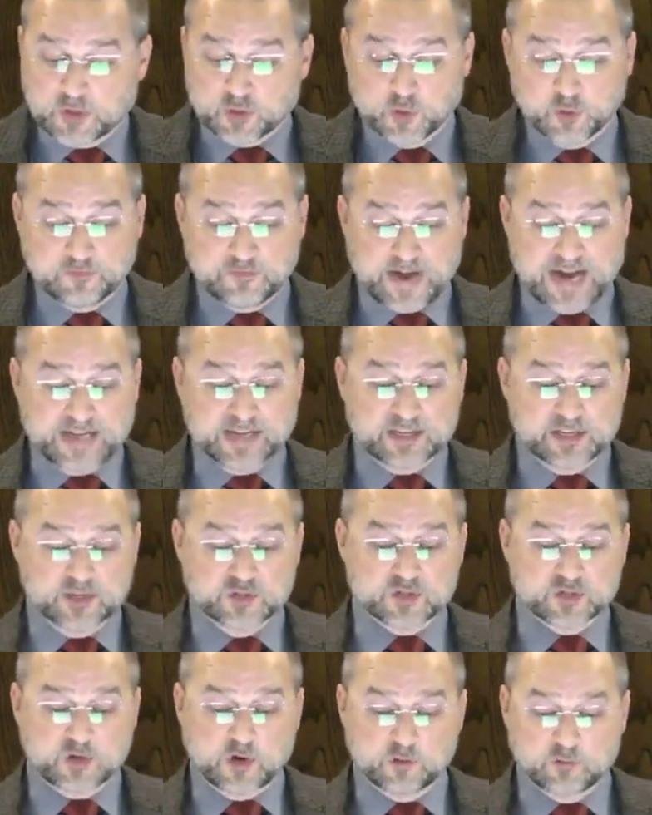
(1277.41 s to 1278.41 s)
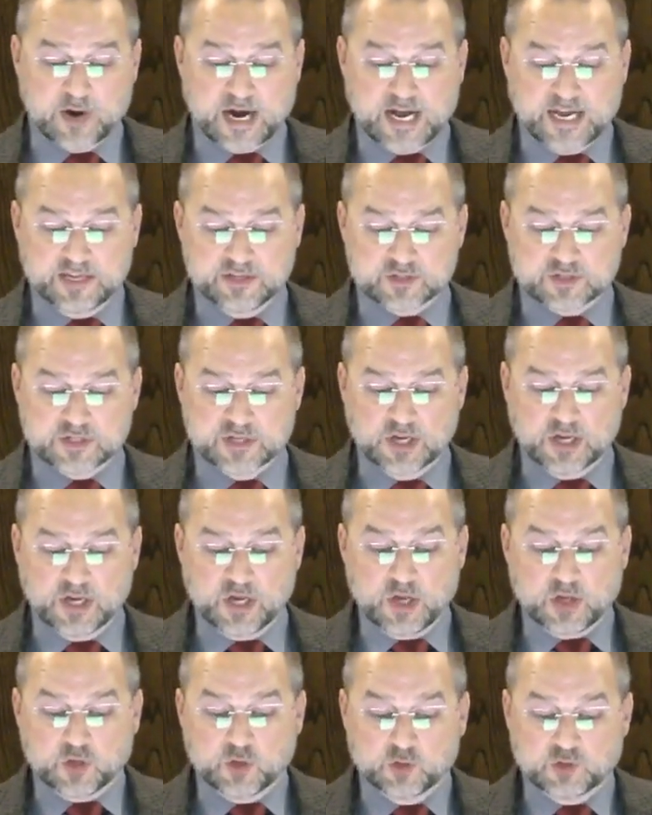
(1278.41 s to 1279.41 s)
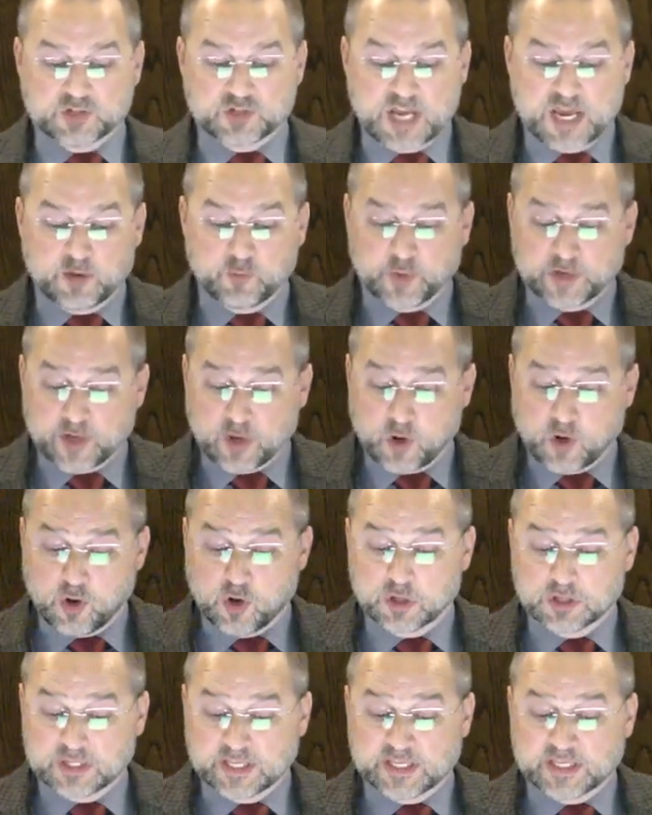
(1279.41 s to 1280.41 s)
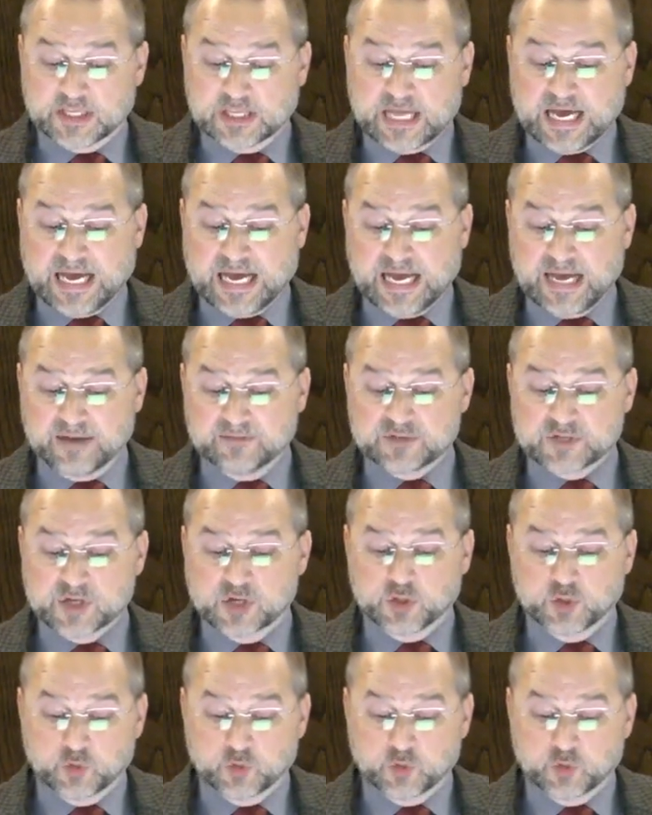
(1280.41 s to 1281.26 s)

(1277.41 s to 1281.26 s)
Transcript: You fight against our rights. You say we all lead lives